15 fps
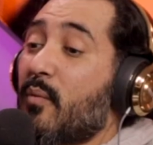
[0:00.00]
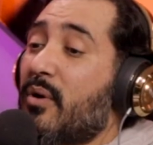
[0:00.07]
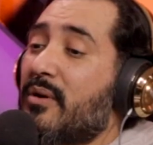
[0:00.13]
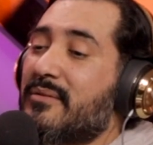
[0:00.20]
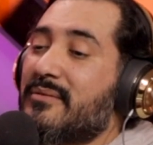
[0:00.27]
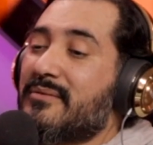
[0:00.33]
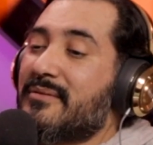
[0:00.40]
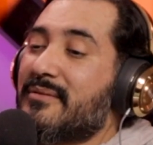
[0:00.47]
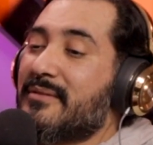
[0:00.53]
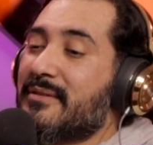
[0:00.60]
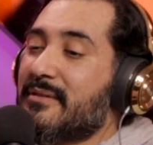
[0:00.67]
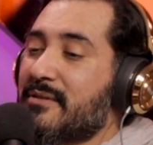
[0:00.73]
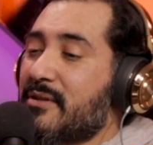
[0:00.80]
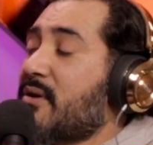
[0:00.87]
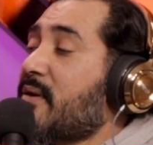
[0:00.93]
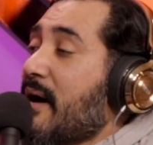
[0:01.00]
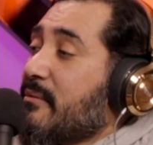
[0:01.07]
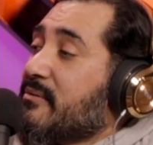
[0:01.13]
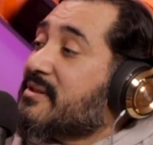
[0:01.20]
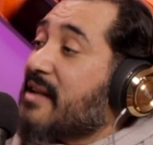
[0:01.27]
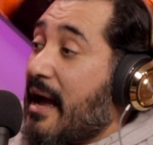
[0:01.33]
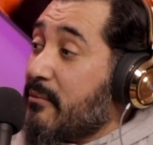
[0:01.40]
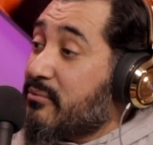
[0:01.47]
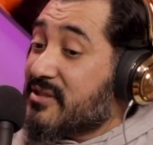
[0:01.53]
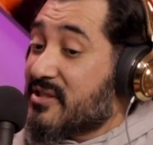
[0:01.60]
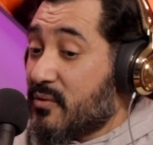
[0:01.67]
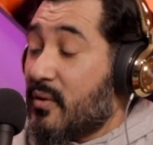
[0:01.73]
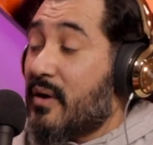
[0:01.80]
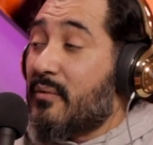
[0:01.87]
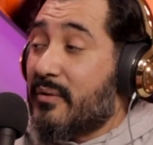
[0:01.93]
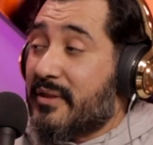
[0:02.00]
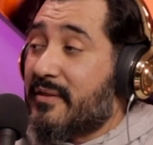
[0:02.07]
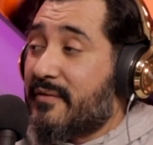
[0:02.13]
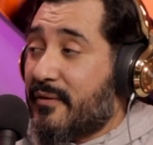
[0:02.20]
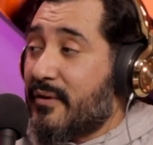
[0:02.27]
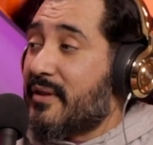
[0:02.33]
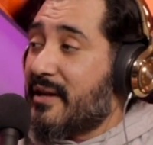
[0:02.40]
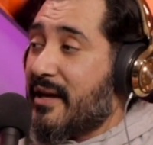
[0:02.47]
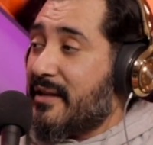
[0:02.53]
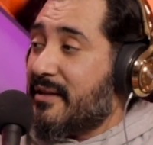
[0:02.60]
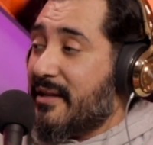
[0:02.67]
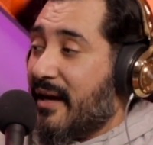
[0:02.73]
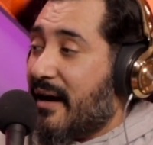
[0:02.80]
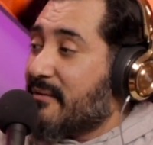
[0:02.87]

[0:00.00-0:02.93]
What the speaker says: Well, no, I was the one for the idea.